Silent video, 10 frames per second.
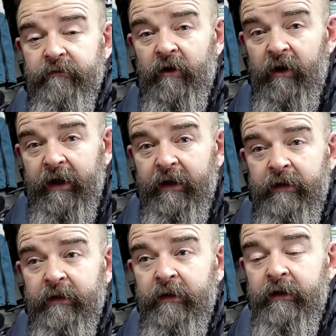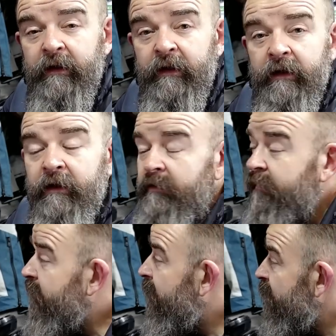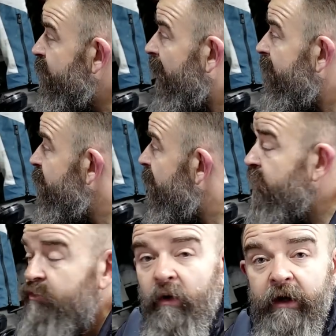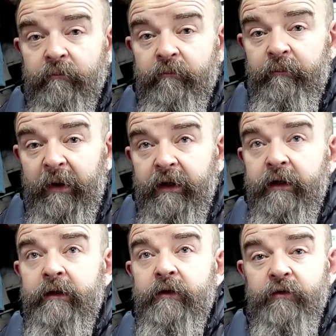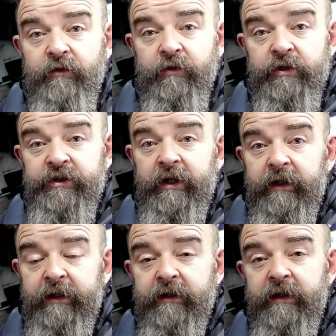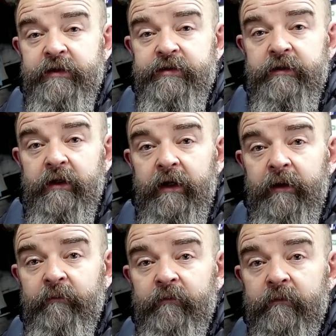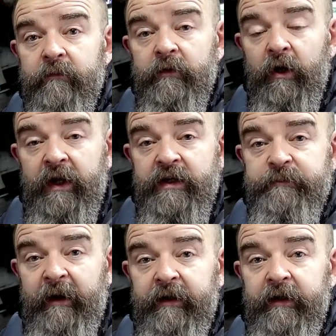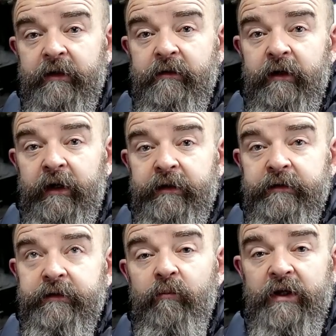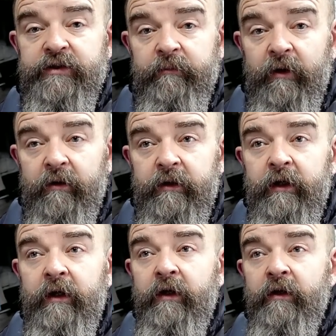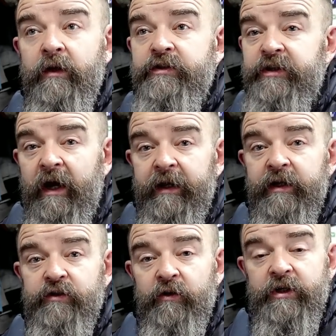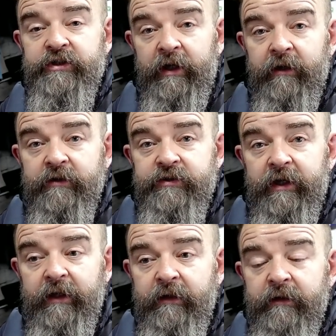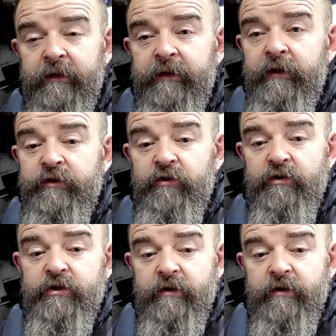hot air. This garage here is quite big. The ceiling is got kingspan in it and plasterboard. The side is only single skin, so